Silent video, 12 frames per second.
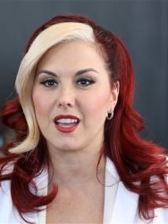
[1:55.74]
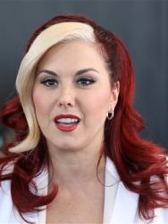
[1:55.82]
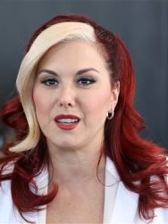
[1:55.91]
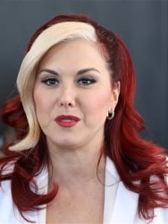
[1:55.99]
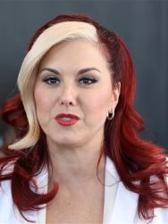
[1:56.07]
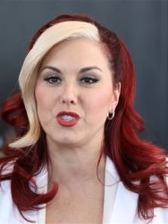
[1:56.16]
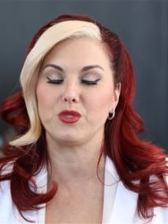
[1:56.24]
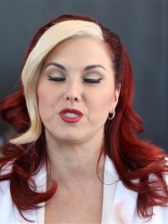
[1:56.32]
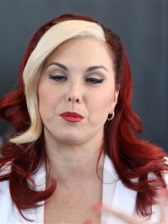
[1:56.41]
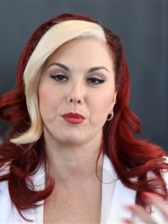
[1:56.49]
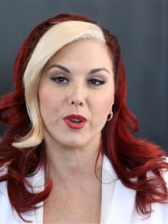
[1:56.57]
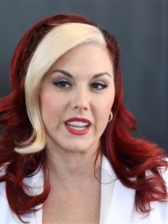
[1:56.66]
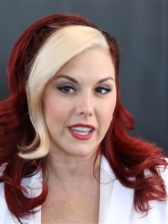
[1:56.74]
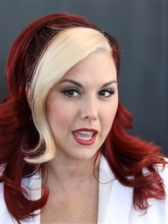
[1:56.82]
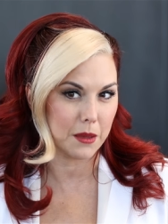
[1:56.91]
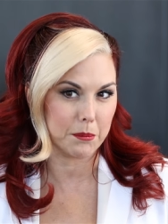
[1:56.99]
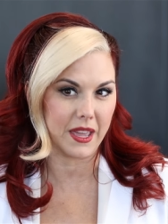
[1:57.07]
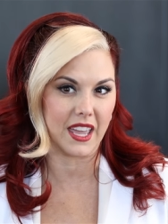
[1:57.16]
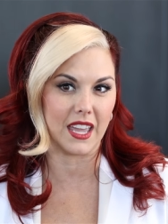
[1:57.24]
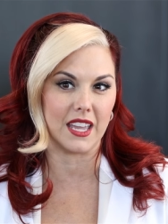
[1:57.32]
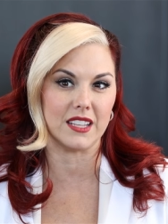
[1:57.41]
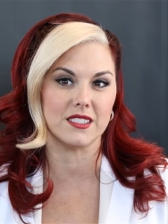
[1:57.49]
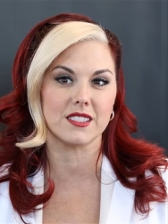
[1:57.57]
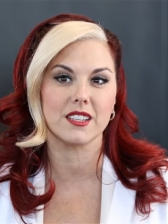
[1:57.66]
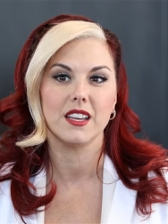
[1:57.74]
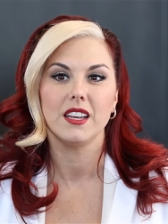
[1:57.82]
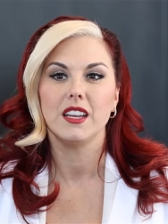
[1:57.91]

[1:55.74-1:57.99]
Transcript: um, to do some print campaigns.